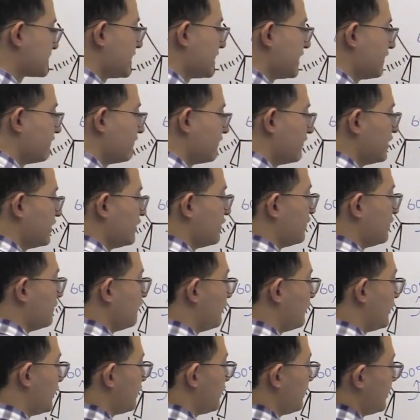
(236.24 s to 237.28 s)
same view,
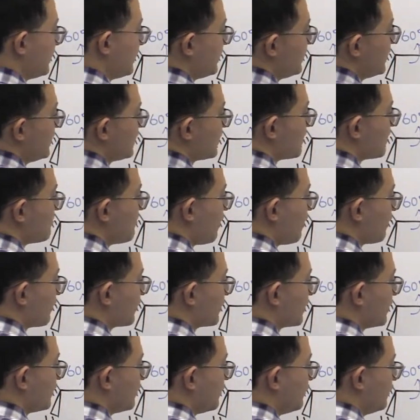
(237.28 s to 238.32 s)
viewing the
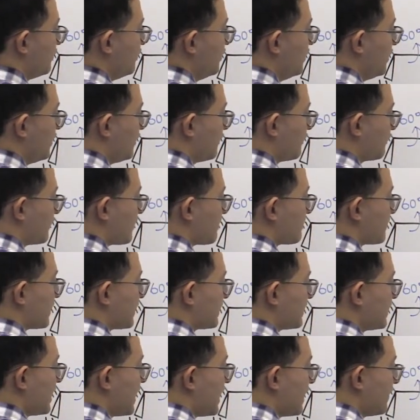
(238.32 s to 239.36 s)
molecule from the
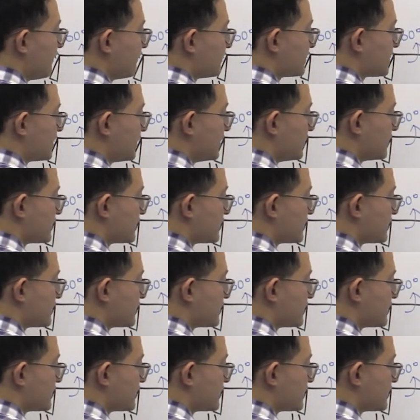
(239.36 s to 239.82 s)
left.